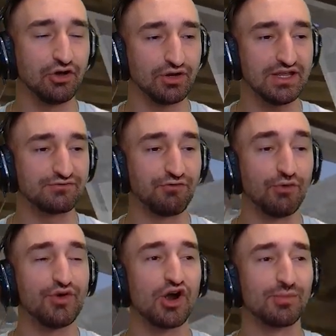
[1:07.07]
cookies
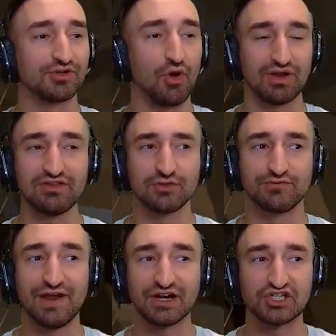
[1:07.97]
for an armor token, so it's
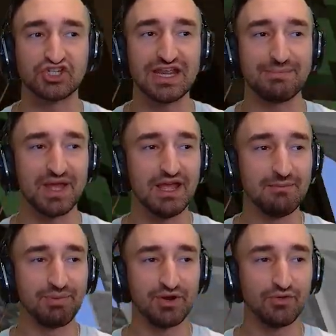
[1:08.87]
very cheap.
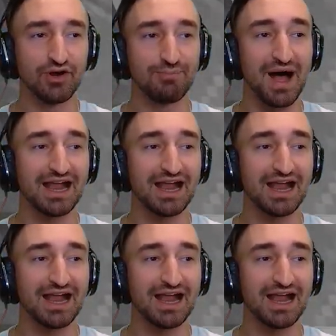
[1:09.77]
But in order to I buy